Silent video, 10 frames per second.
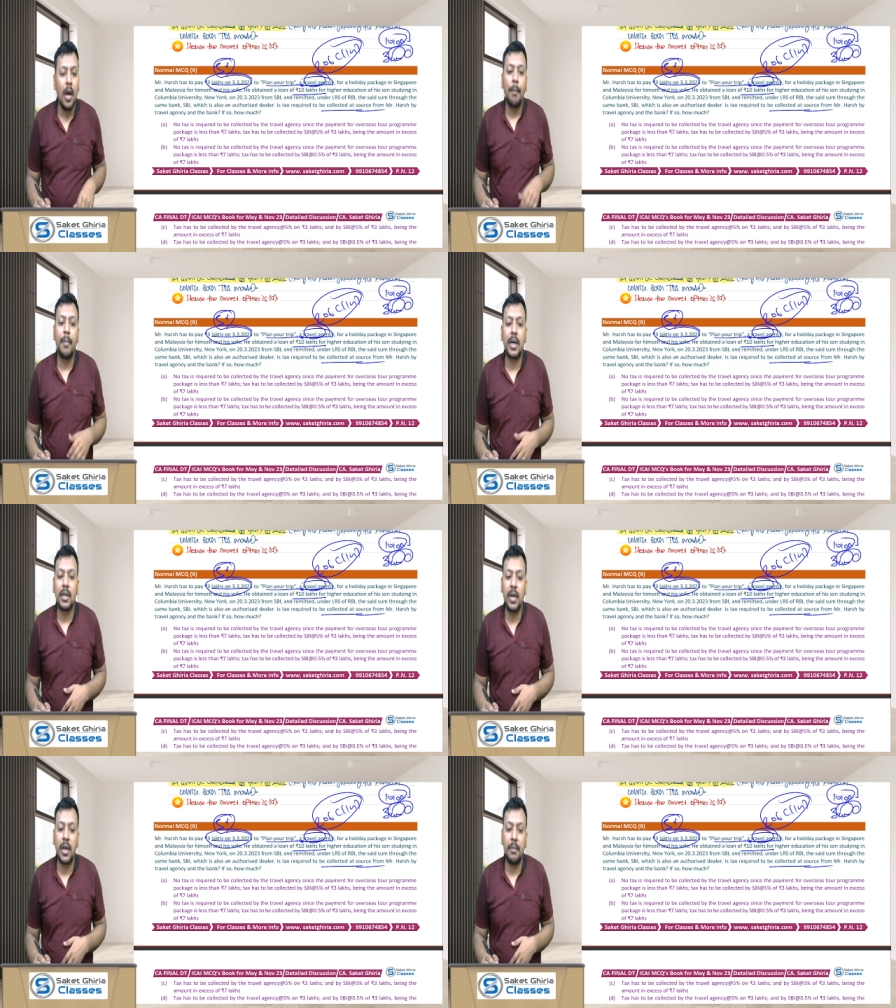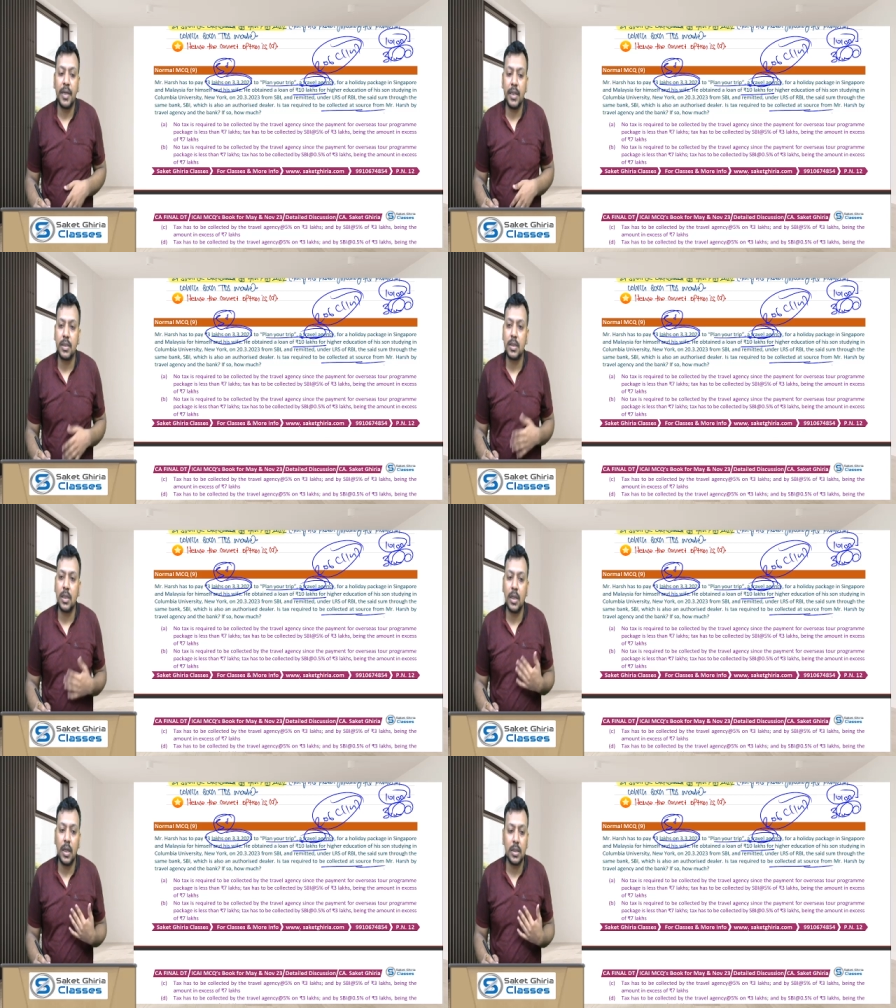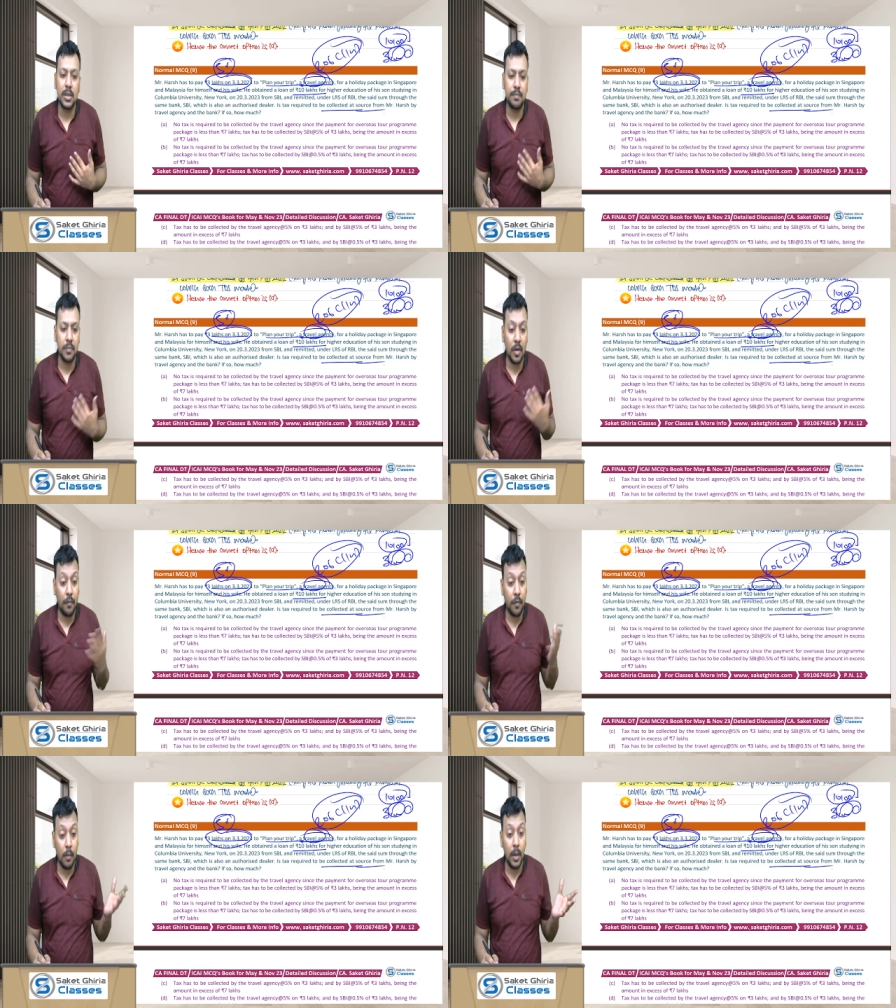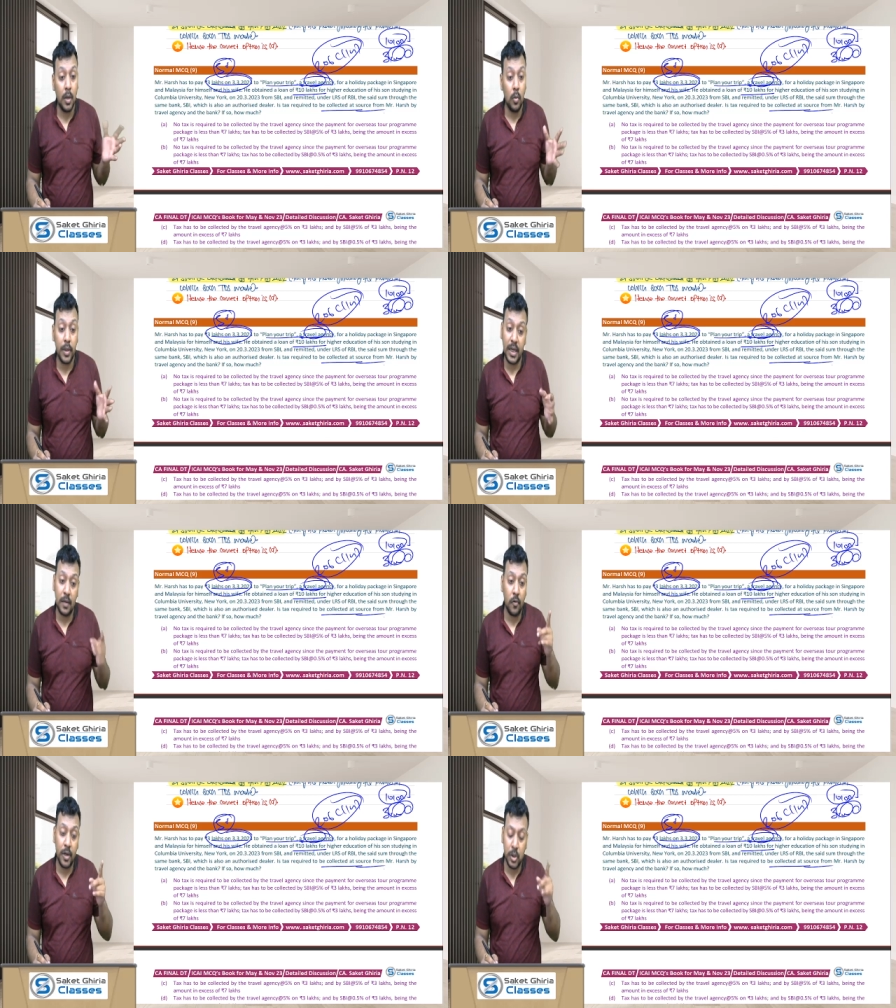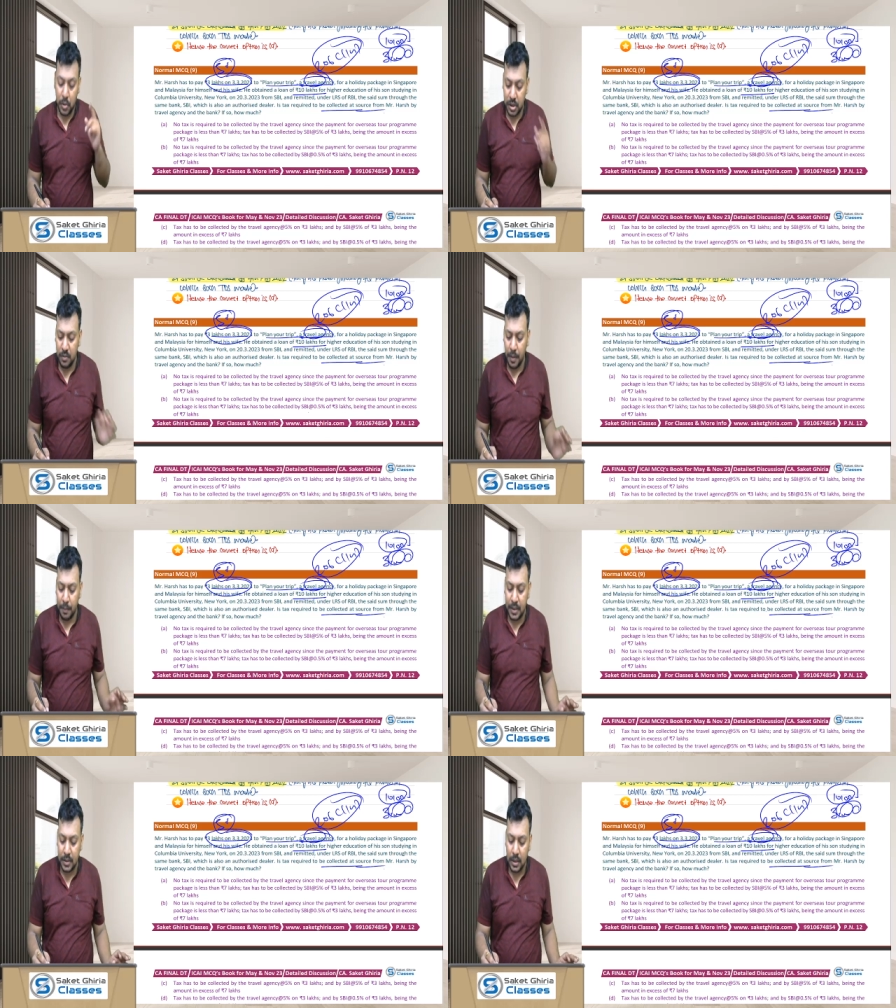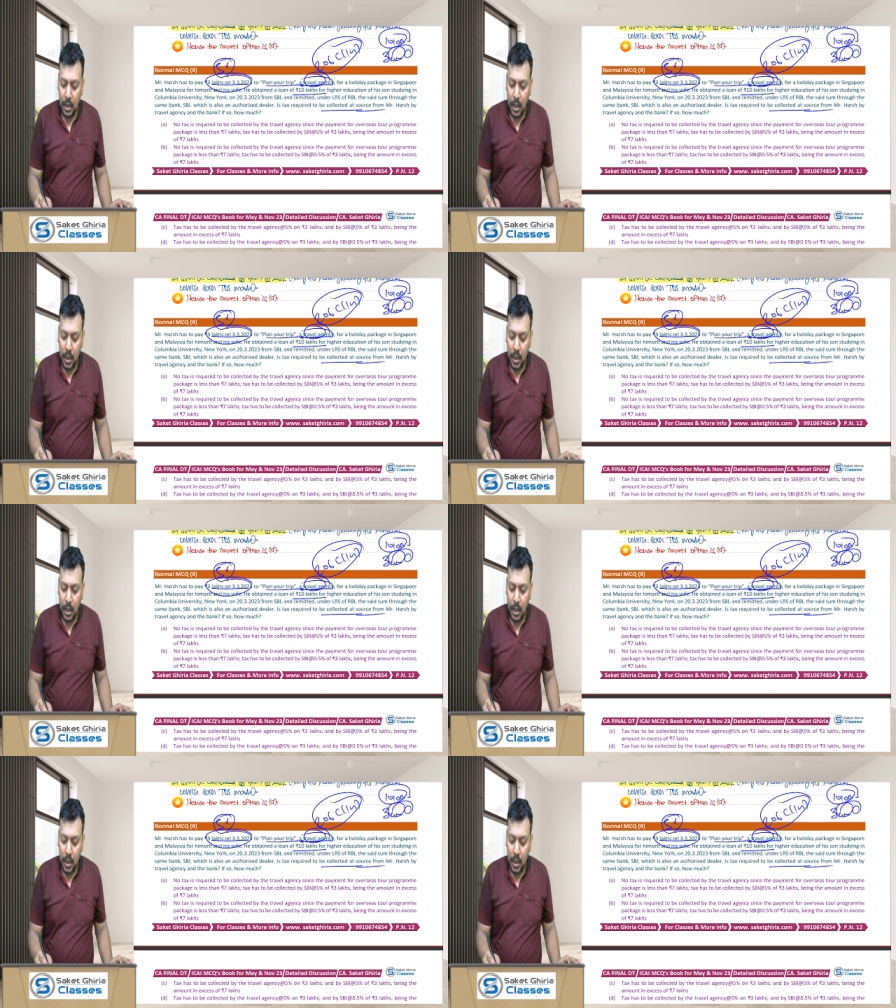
but the remittance is from a loan taken for education purpose.